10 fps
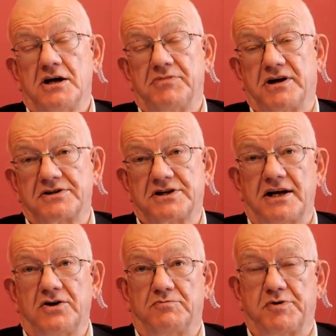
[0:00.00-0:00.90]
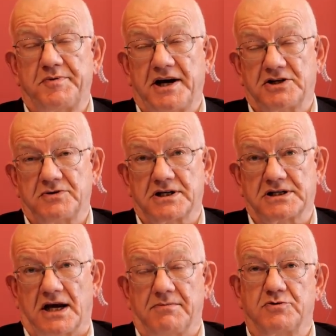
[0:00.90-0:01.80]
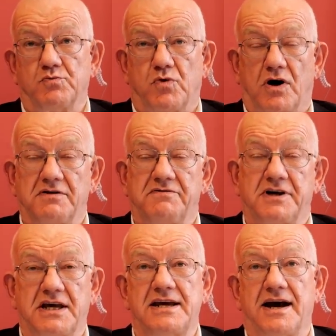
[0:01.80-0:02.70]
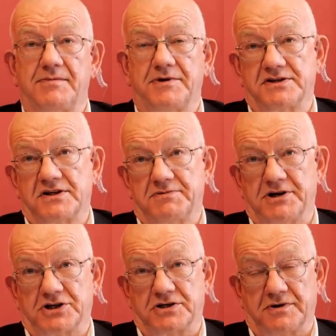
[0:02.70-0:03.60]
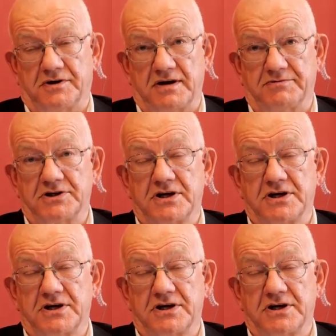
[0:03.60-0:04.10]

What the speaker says: because they're not prepared to accept one of the key elements of the Minsk II agreement,